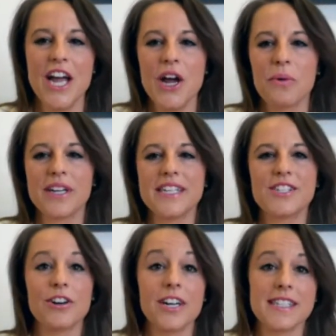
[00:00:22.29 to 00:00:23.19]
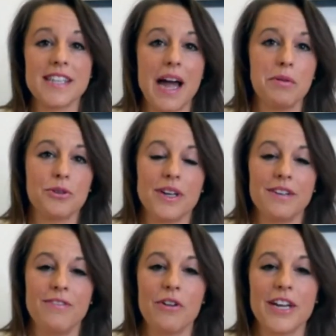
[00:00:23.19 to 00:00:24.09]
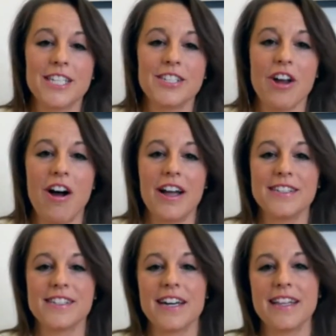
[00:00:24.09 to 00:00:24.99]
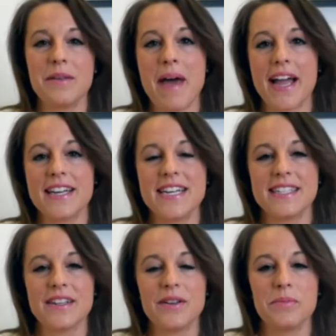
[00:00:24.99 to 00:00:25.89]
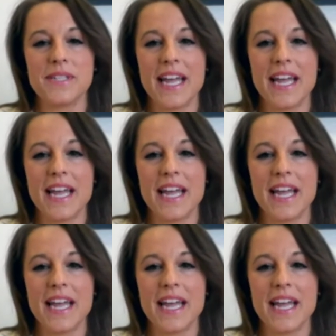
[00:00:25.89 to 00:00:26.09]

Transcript: where he started his laboratory focused on studying the mechanisms